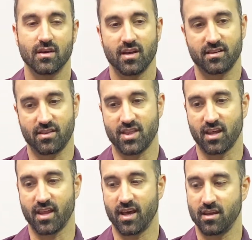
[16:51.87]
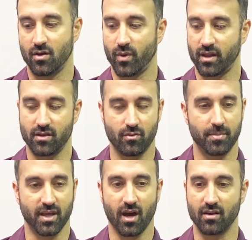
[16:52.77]
it's a thing that whether it
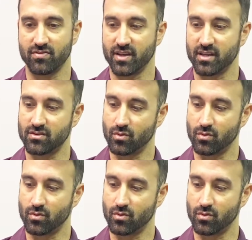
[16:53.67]
be conflict